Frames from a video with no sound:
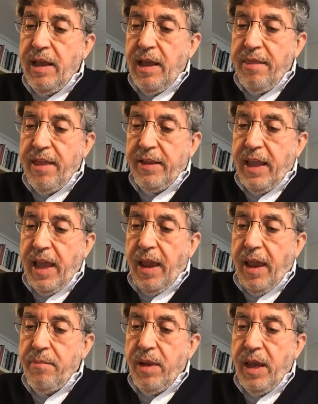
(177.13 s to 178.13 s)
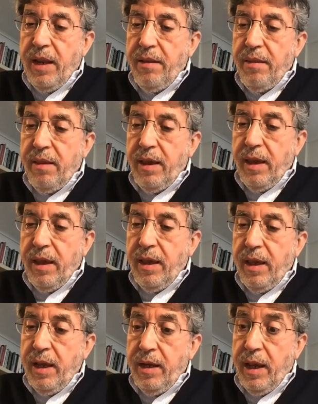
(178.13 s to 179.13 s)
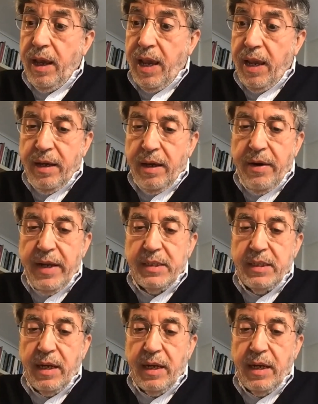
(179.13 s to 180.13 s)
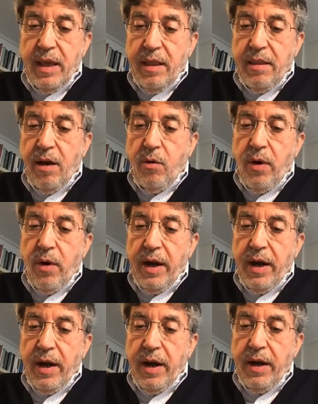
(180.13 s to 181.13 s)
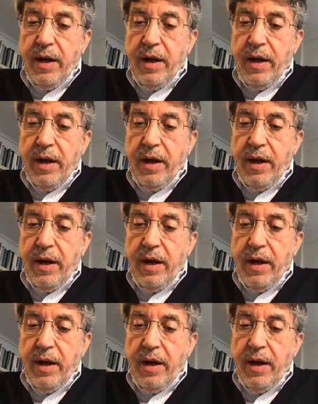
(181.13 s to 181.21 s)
that aim in increasing the awareness